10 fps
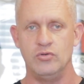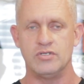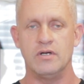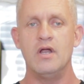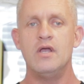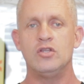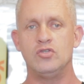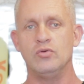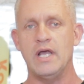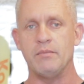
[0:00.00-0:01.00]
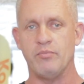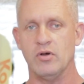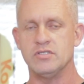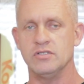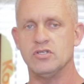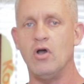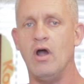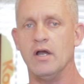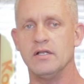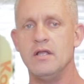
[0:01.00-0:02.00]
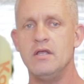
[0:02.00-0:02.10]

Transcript: user to that person's card.